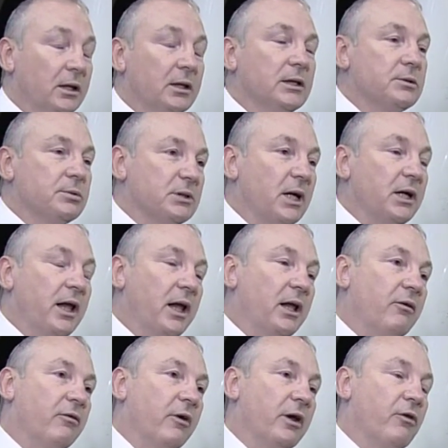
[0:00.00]
This was
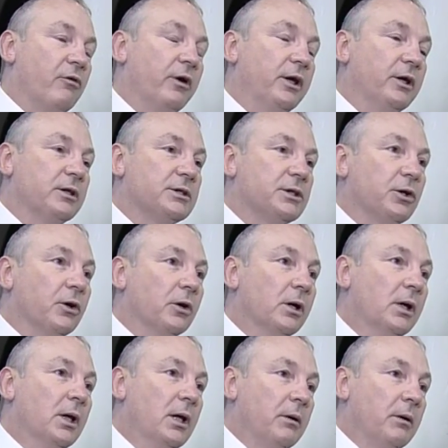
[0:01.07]
identified 3 years ago,